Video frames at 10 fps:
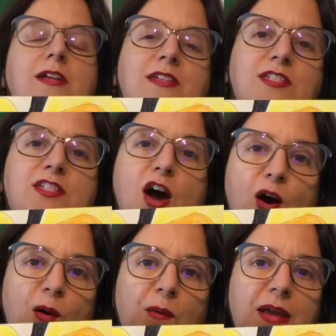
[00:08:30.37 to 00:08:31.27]

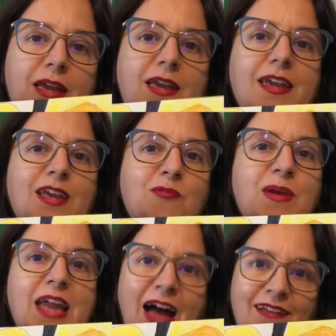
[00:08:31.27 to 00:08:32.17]
So in
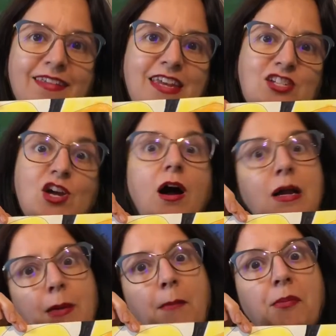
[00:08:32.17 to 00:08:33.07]
reality, talk
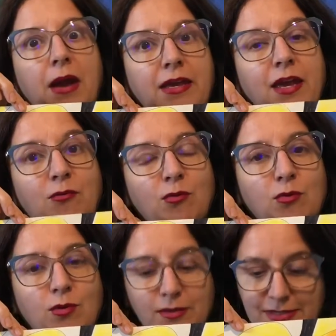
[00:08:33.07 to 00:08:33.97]
about breaking
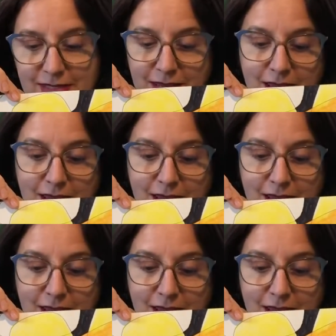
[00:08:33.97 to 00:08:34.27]
rules.